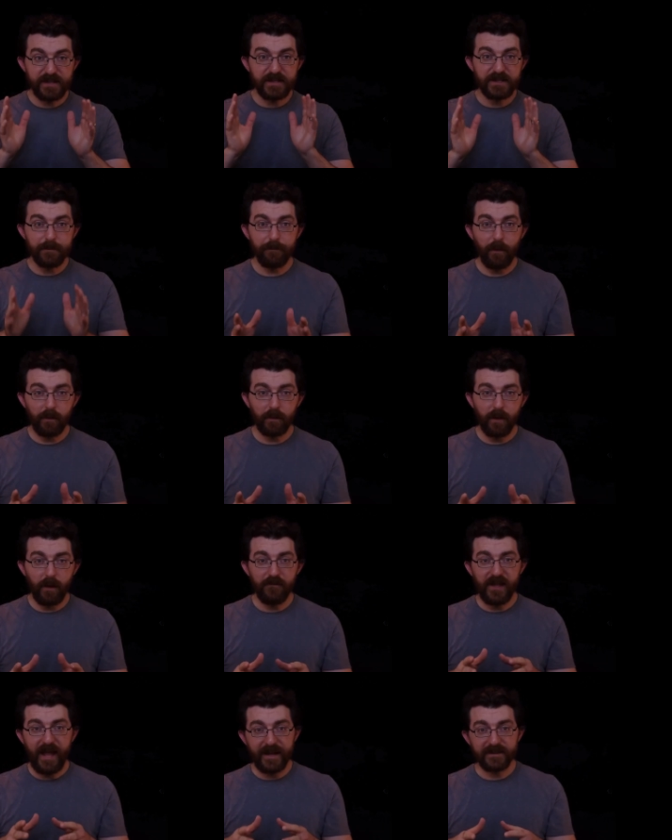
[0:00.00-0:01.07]
is the bulk
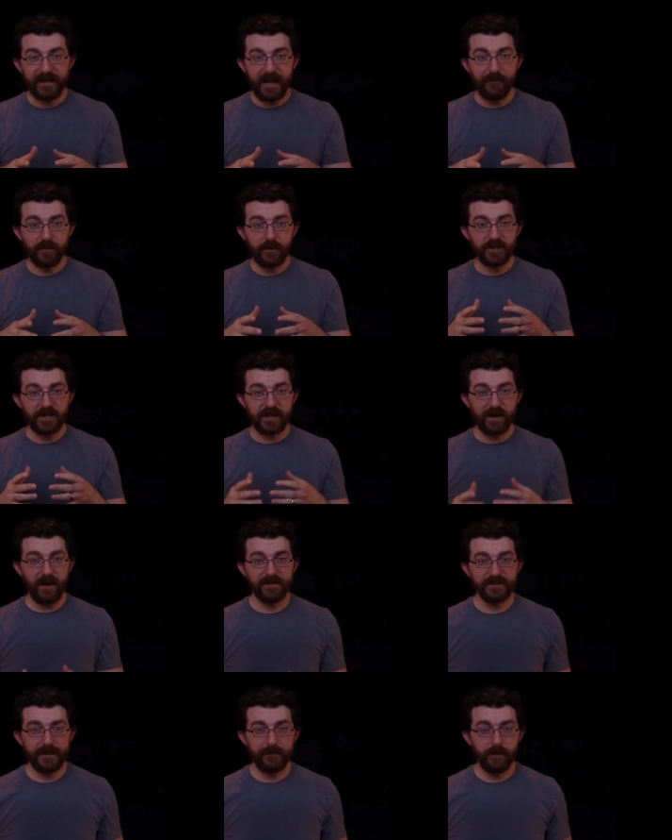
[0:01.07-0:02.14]
of the anti-evolution
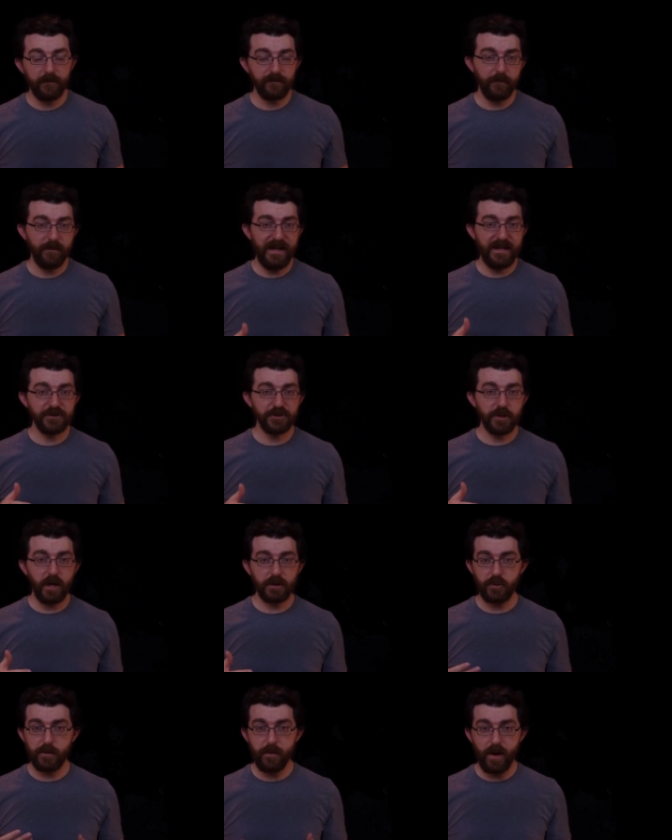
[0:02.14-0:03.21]
content from the
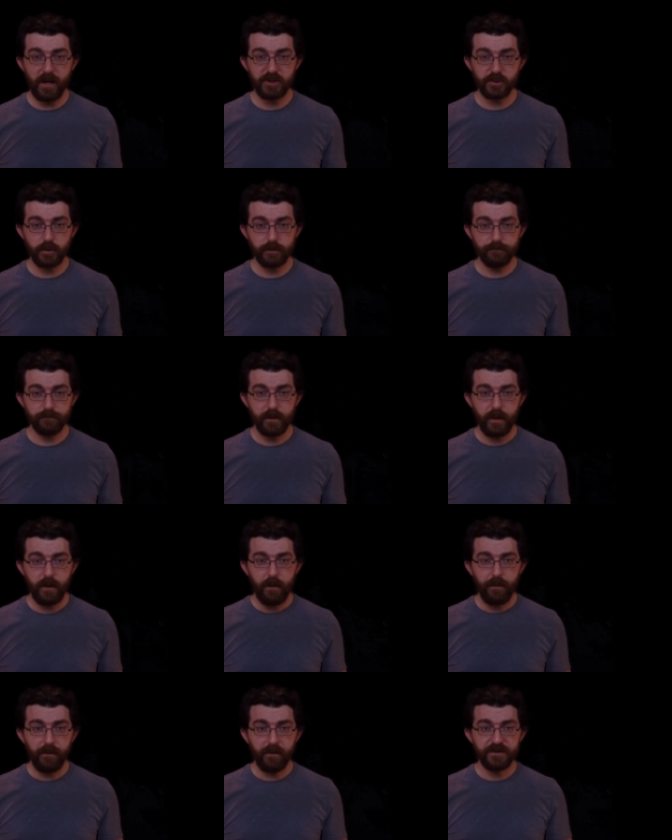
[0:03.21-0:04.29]
introductory module.
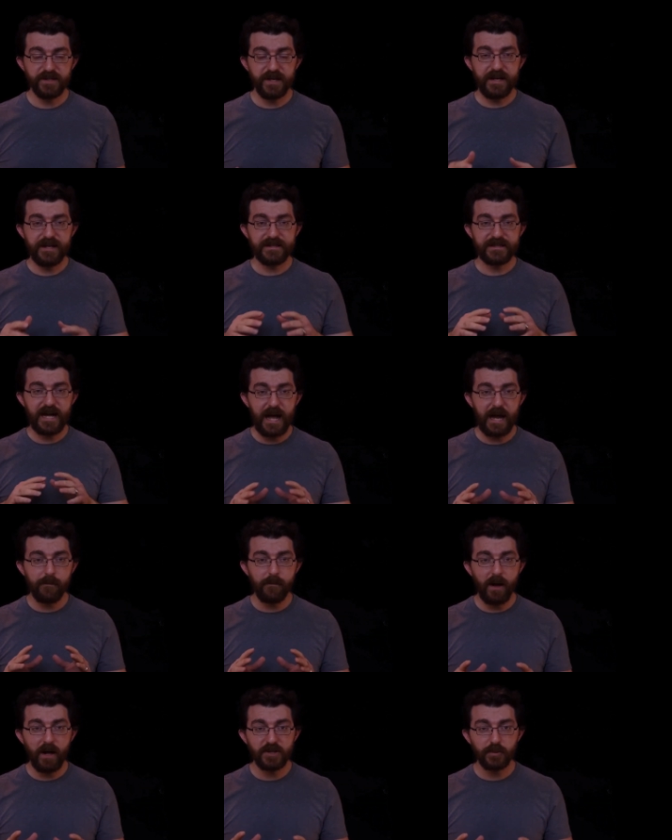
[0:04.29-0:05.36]
There is an
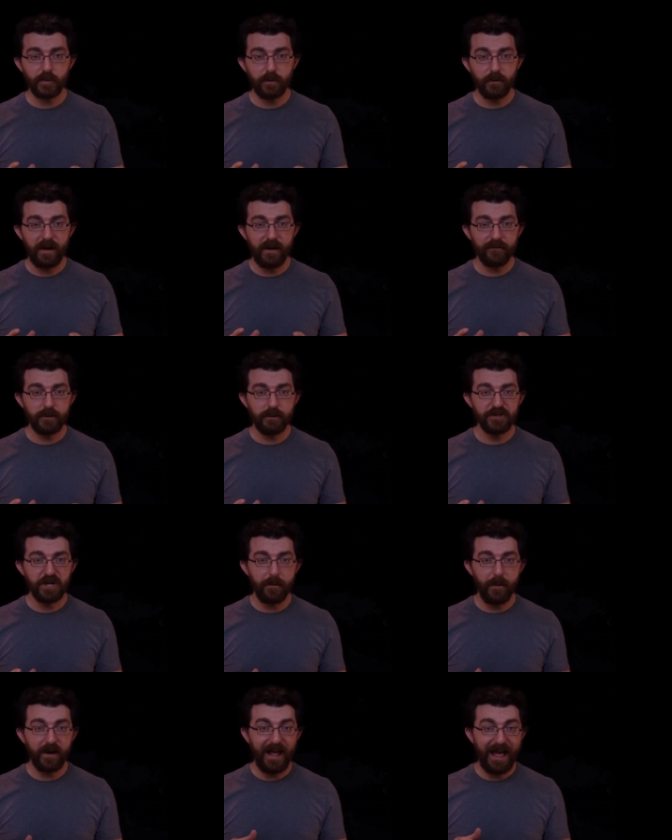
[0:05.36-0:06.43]
entire module on
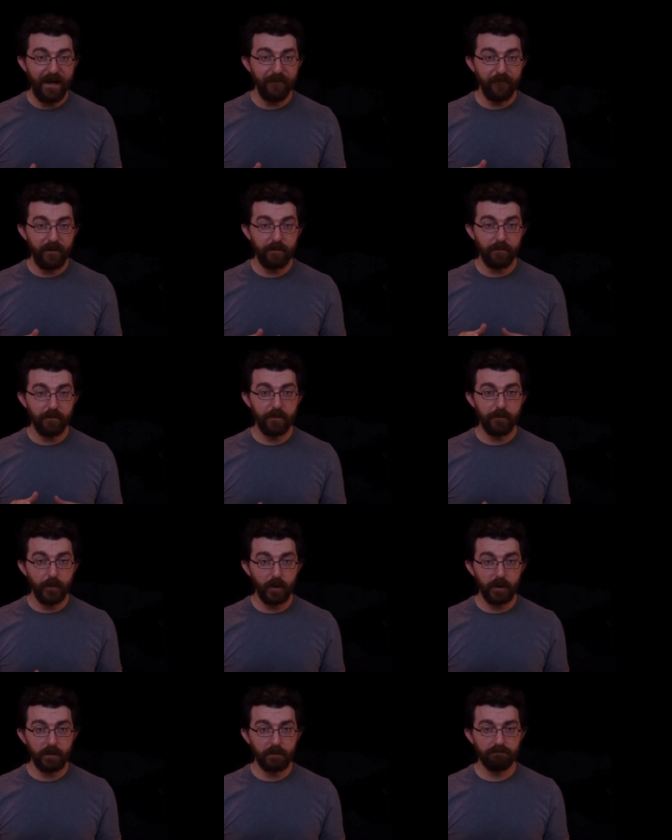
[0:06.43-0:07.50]
evolution about halfway through the
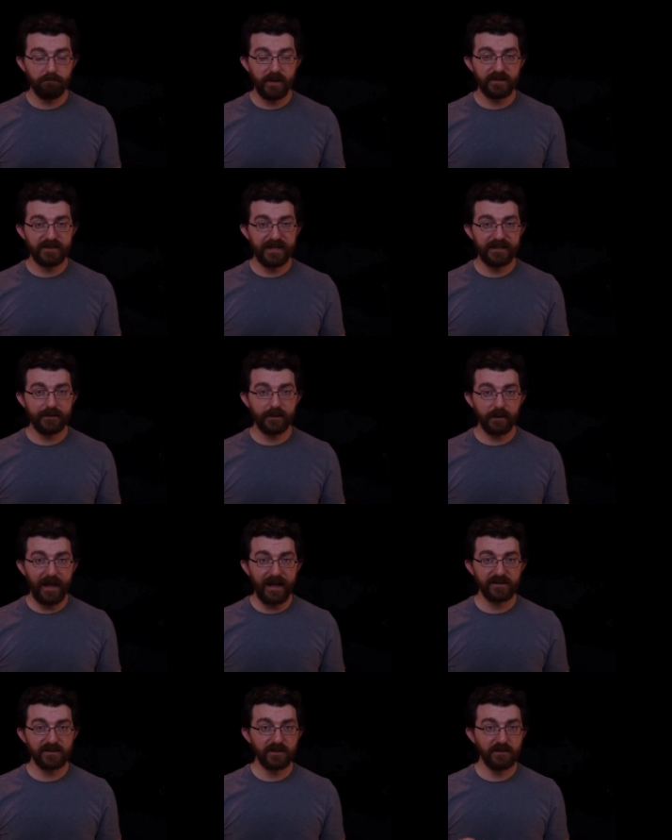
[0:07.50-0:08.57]
book, intended to
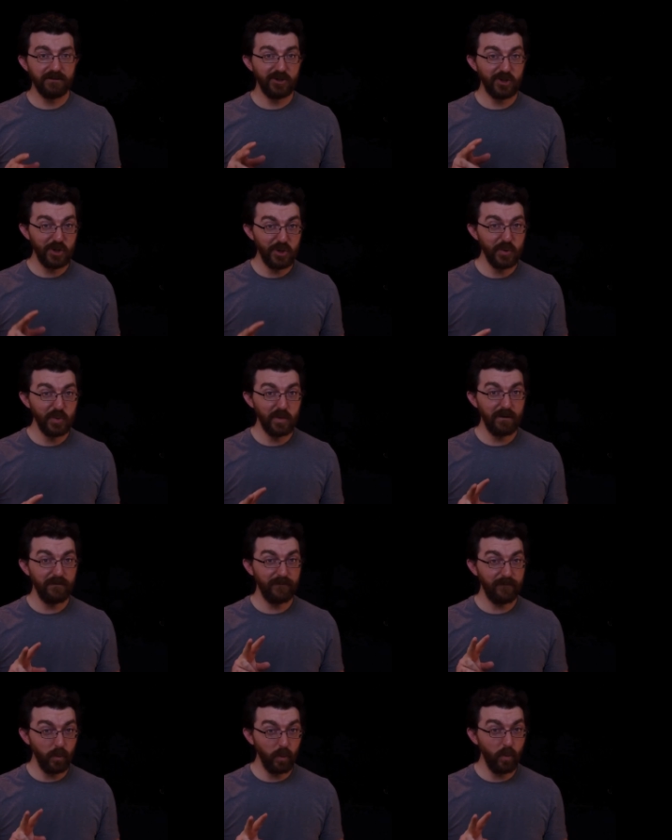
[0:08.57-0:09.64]
last 2
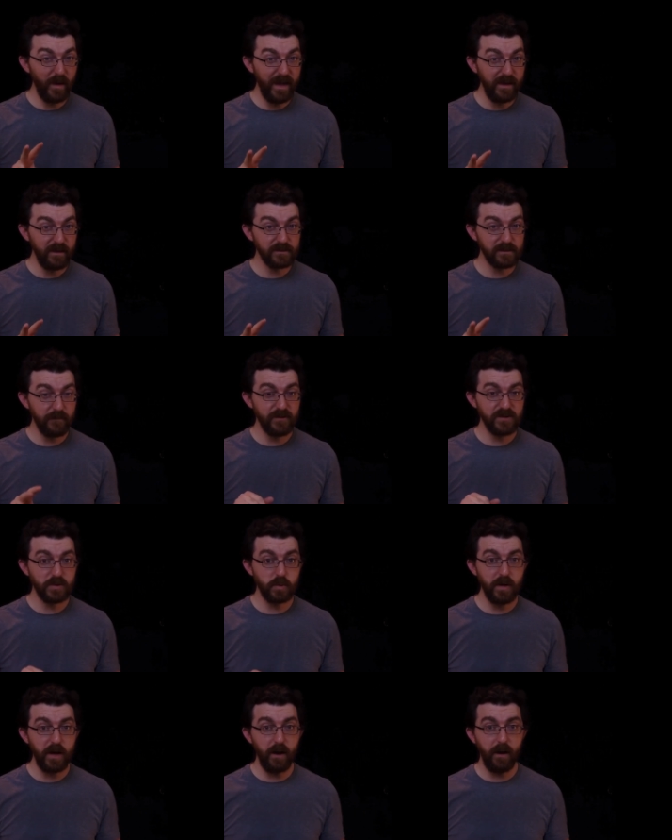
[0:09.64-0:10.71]
full weeks of the
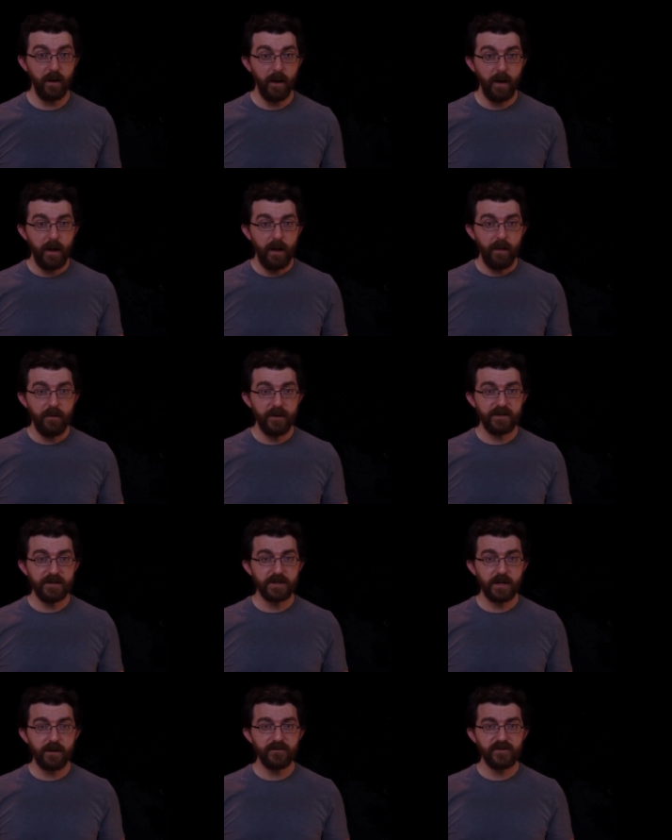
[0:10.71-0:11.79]
school year, that
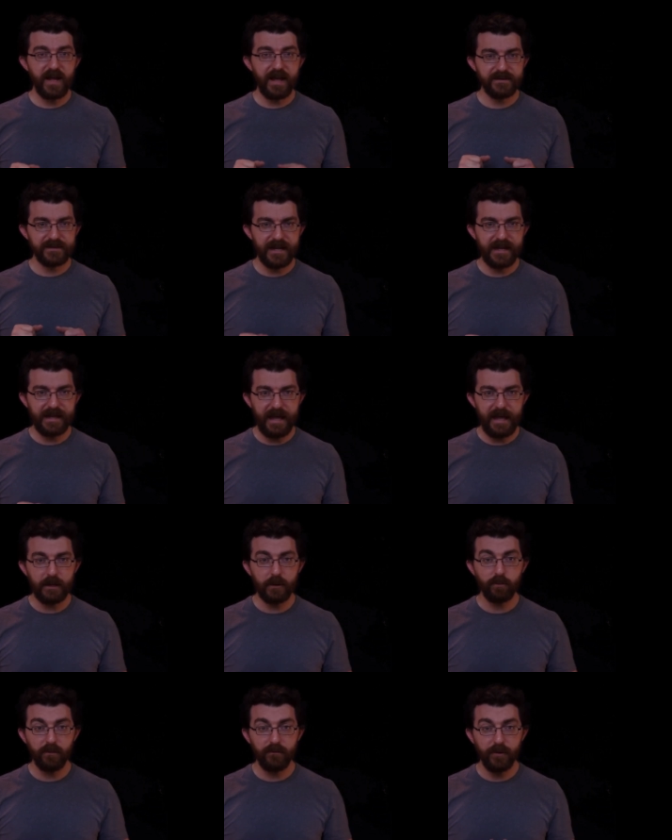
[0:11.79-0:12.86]
deserves a
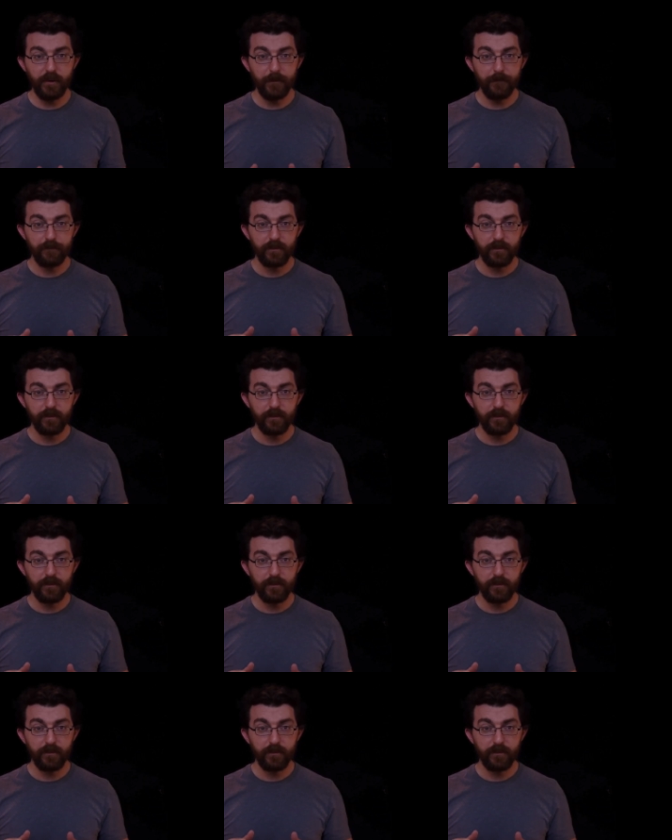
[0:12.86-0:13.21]
dedicated review.